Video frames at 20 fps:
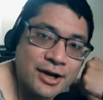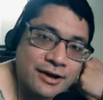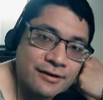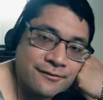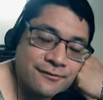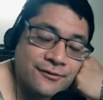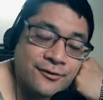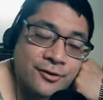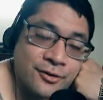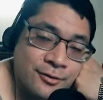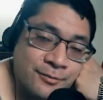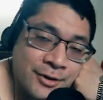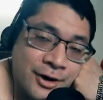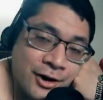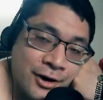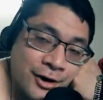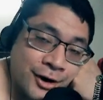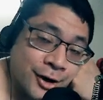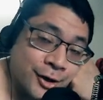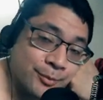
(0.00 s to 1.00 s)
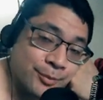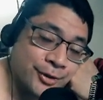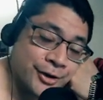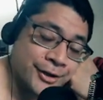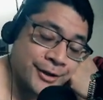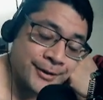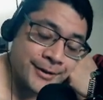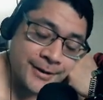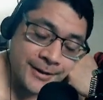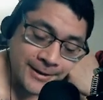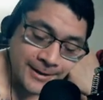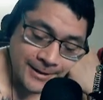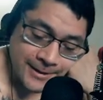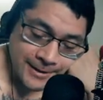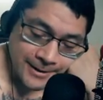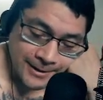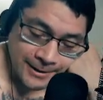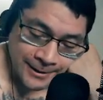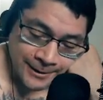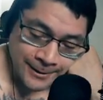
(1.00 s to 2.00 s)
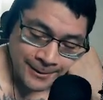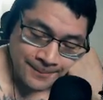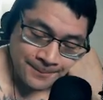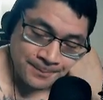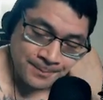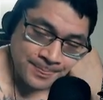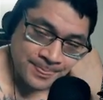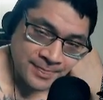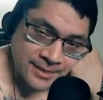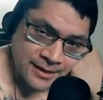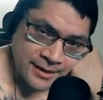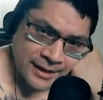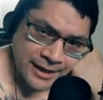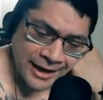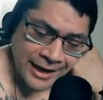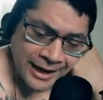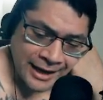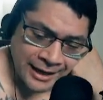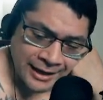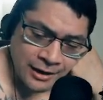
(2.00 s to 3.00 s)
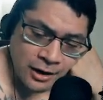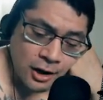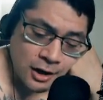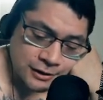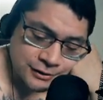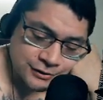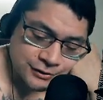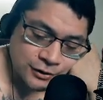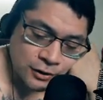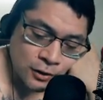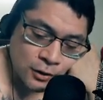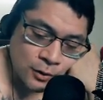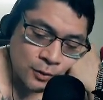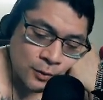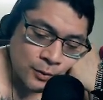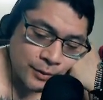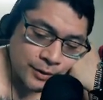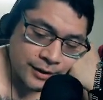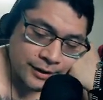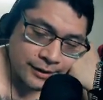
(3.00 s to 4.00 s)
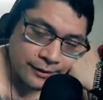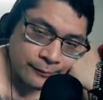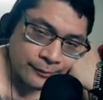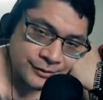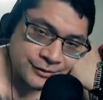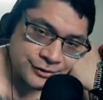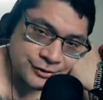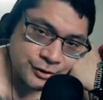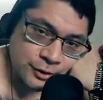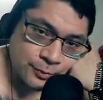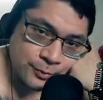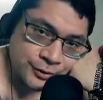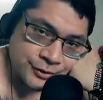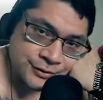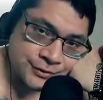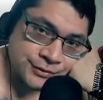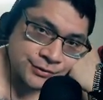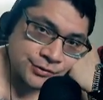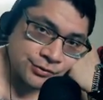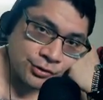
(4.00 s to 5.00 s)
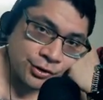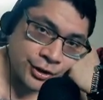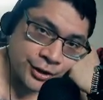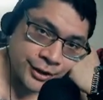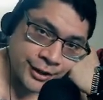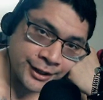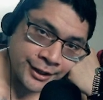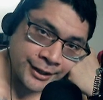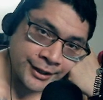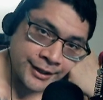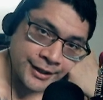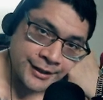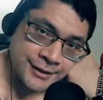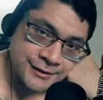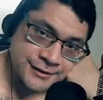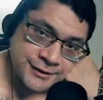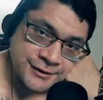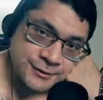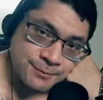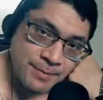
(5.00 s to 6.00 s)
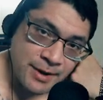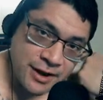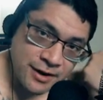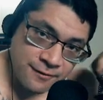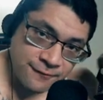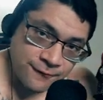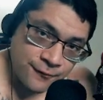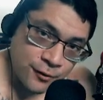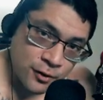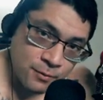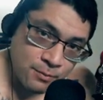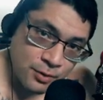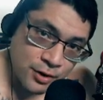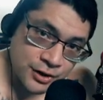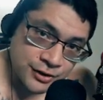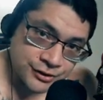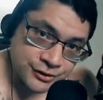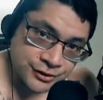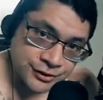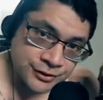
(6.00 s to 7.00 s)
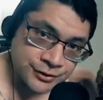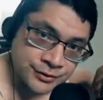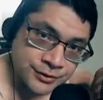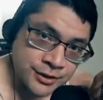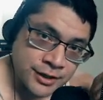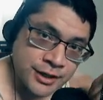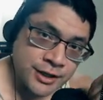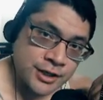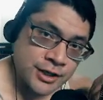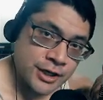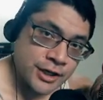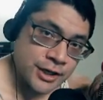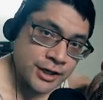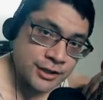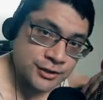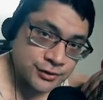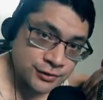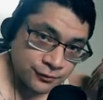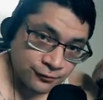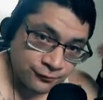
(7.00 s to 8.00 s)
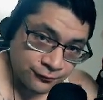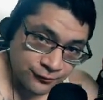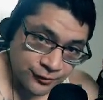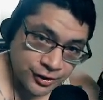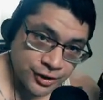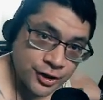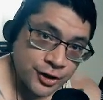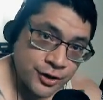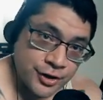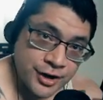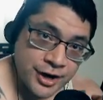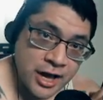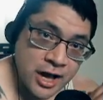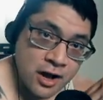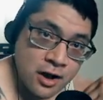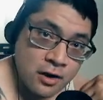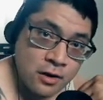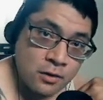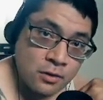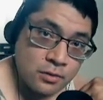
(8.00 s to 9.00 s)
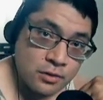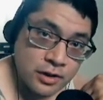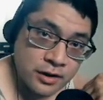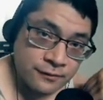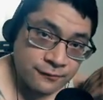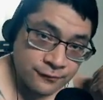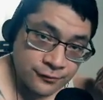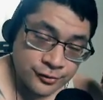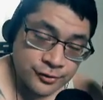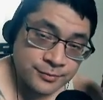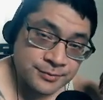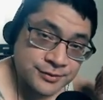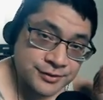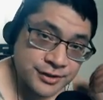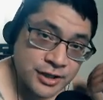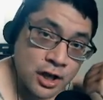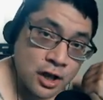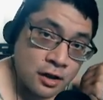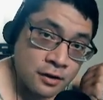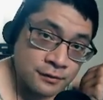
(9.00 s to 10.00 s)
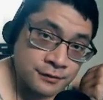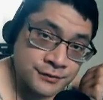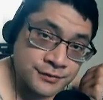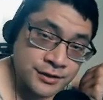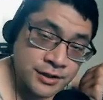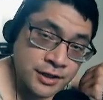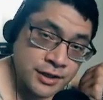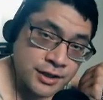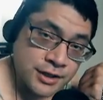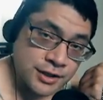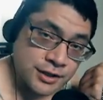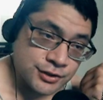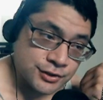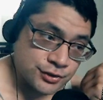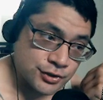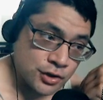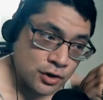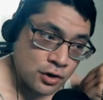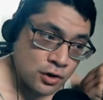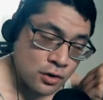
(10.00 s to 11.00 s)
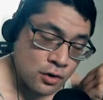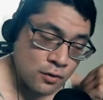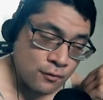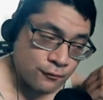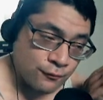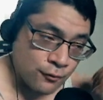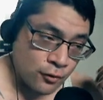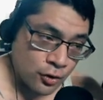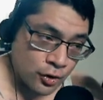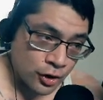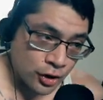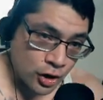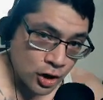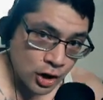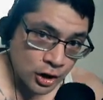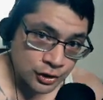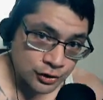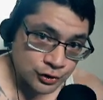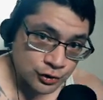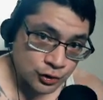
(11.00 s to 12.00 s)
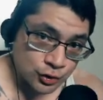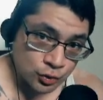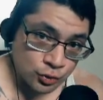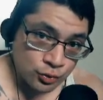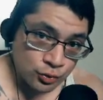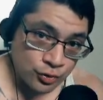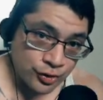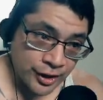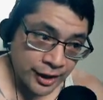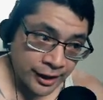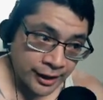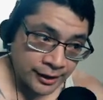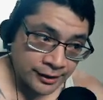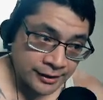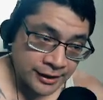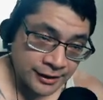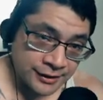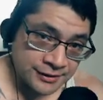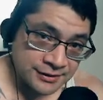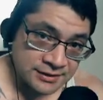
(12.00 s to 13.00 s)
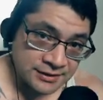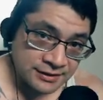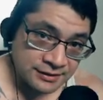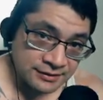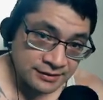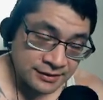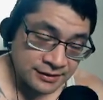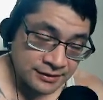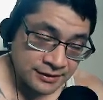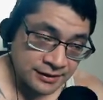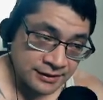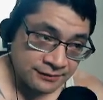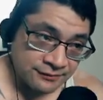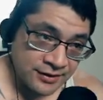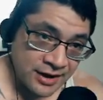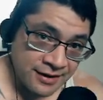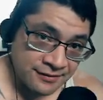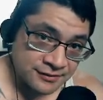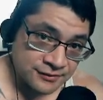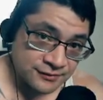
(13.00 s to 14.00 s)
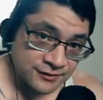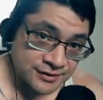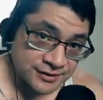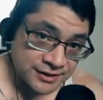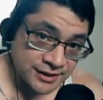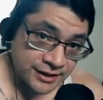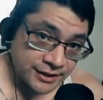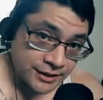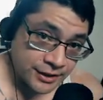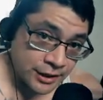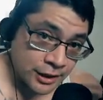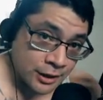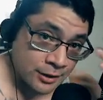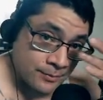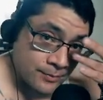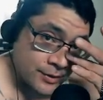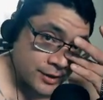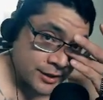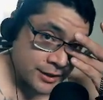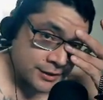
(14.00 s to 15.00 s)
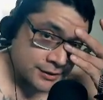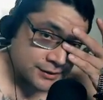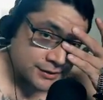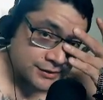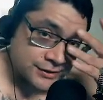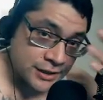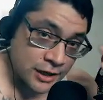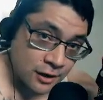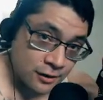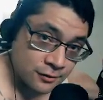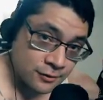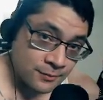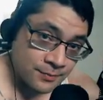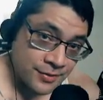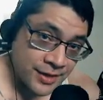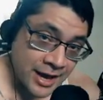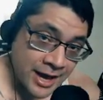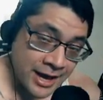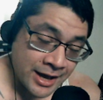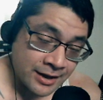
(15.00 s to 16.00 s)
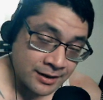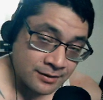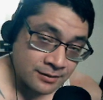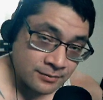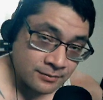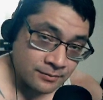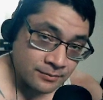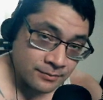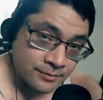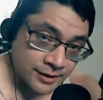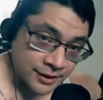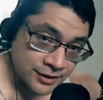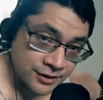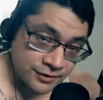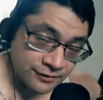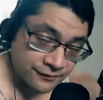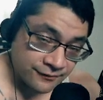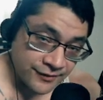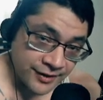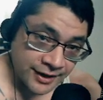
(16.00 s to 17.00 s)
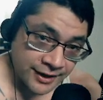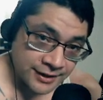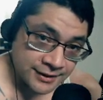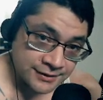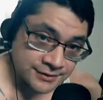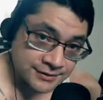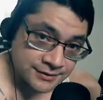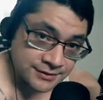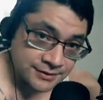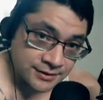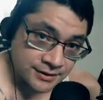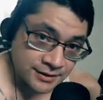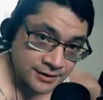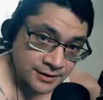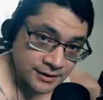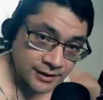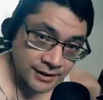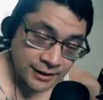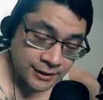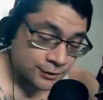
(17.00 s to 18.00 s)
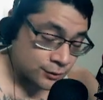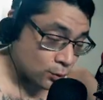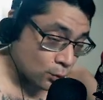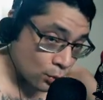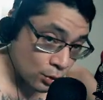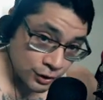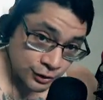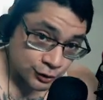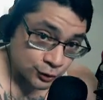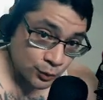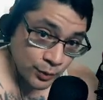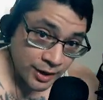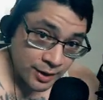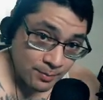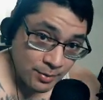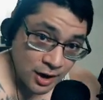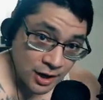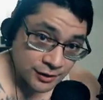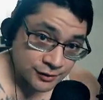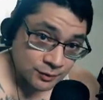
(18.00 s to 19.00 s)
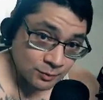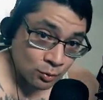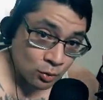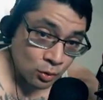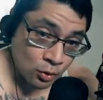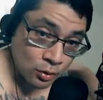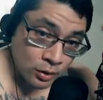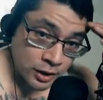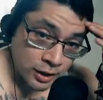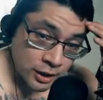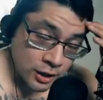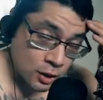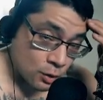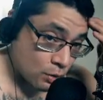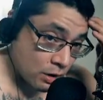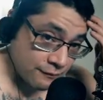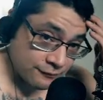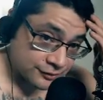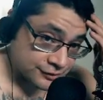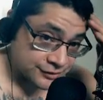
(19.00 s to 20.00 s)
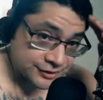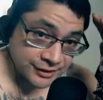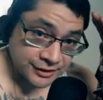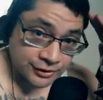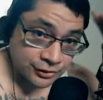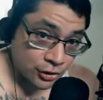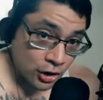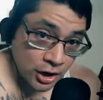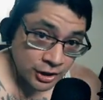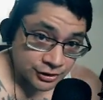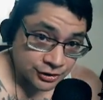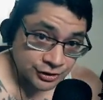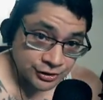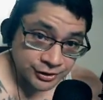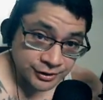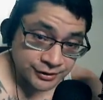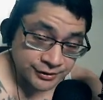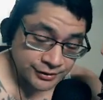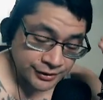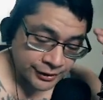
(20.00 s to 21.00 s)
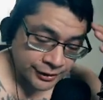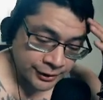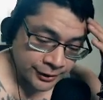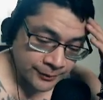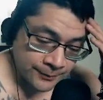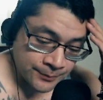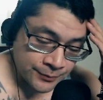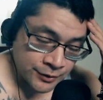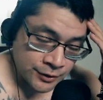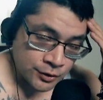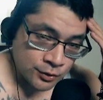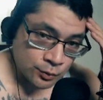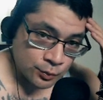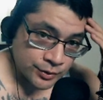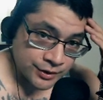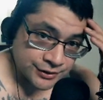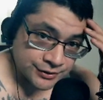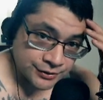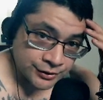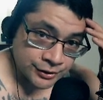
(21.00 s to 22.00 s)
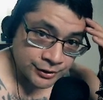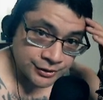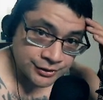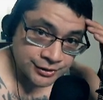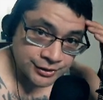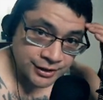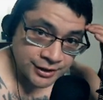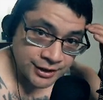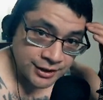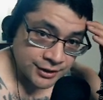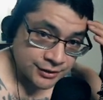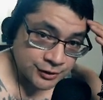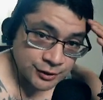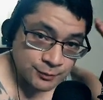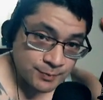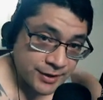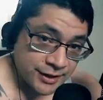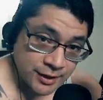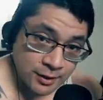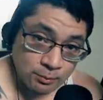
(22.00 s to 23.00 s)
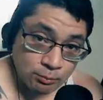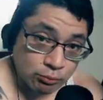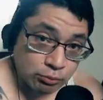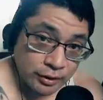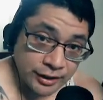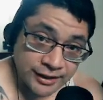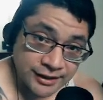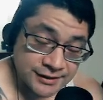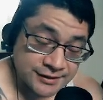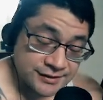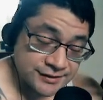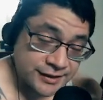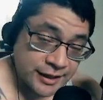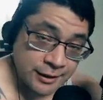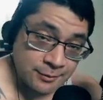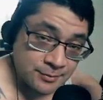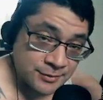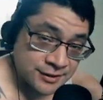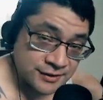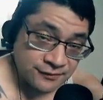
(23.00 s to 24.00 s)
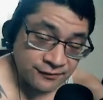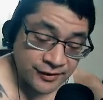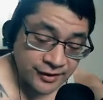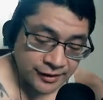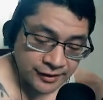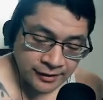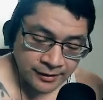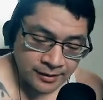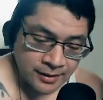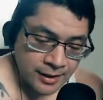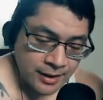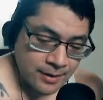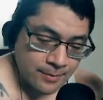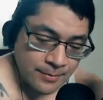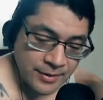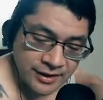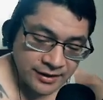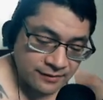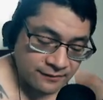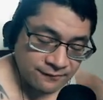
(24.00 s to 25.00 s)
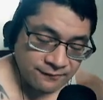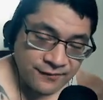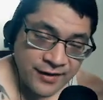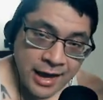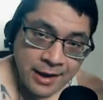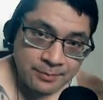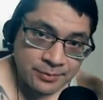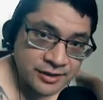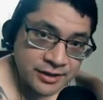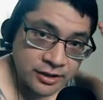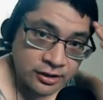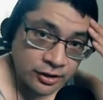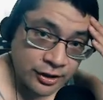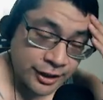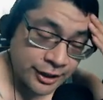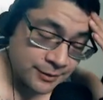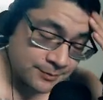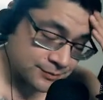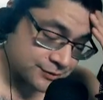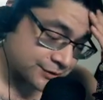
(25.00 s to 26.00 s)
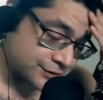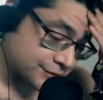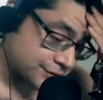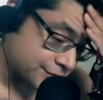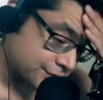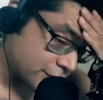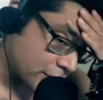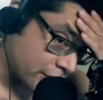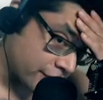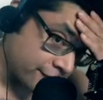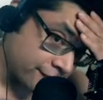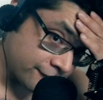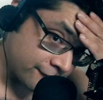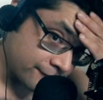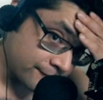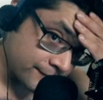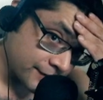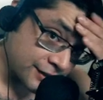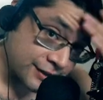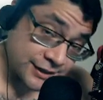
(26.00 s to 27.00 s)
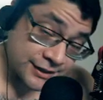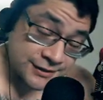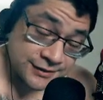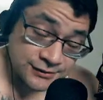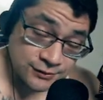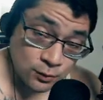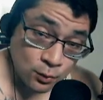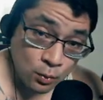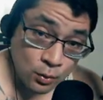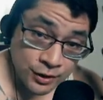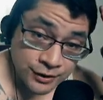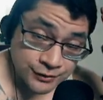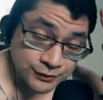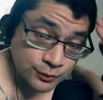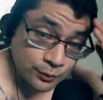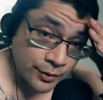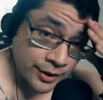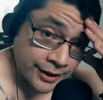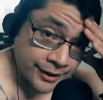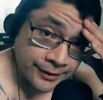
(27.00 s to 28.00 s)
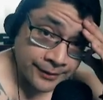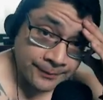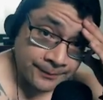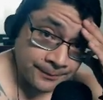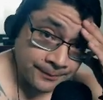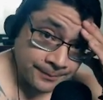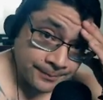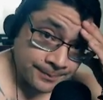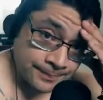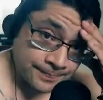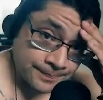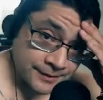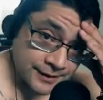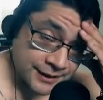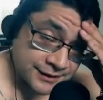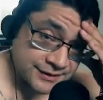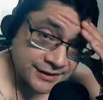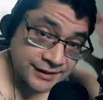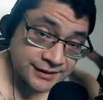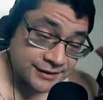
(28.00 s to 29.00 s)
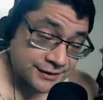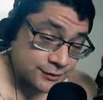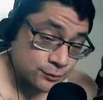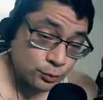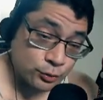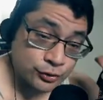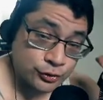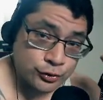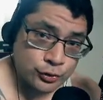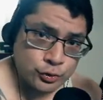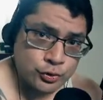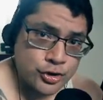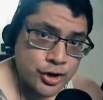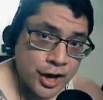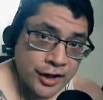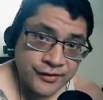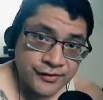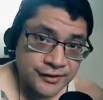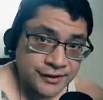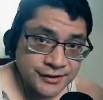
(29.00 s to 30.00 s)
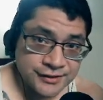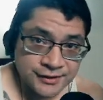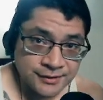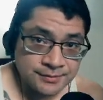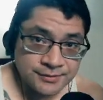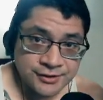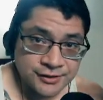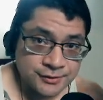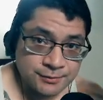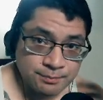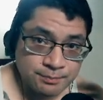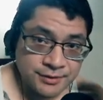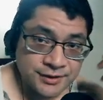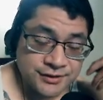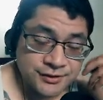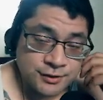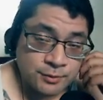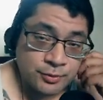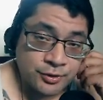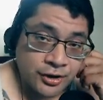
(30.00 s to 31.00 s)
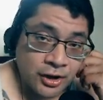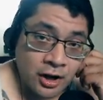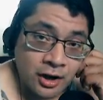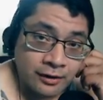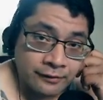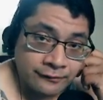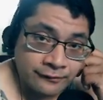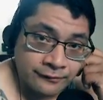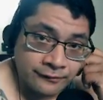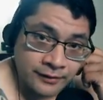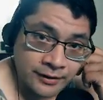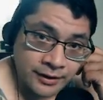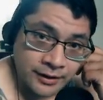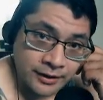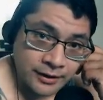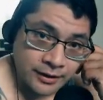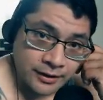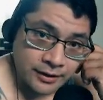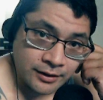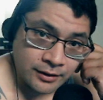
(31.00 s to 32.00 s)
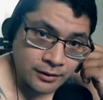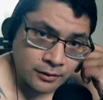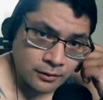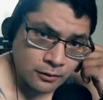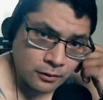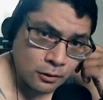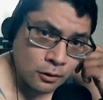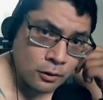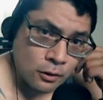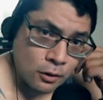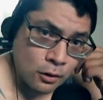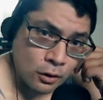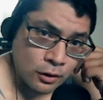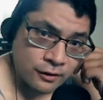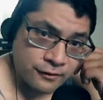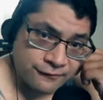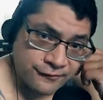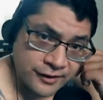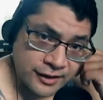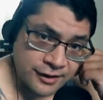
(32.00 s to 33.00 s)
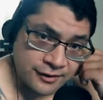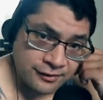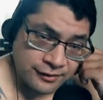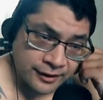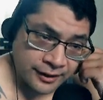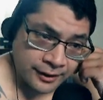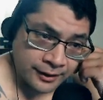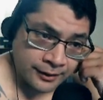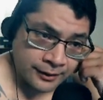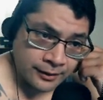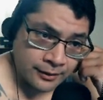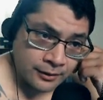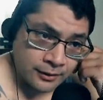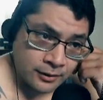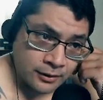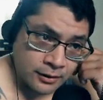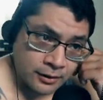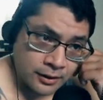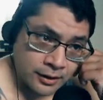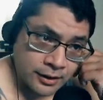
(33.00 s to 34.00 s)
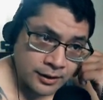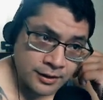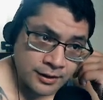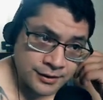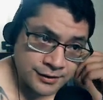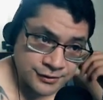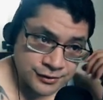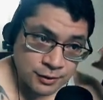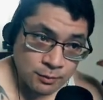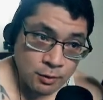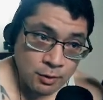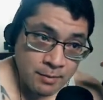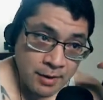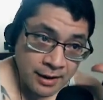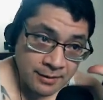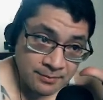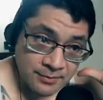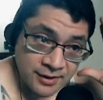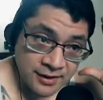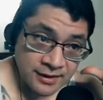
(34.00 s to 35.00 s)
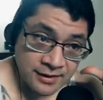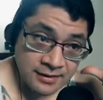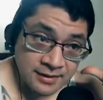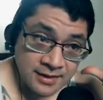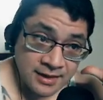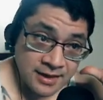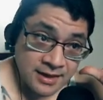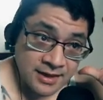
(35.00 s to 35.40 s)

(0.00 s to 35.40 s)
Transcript: I feel in my heart. But um, and, and also when someone's learning, it's it's better for a person uh, to figure it out uh, for themselves. So for a cartoon thing that doesn't even have its physique up, to tell them that in their face, in the worst way possible, referencing dog shit uh, research, just making blanket statements, making making vapid claims and stuff. It, it's the worst way. It's like this will do nothing except just piss someone off, or or if anything, someone might be.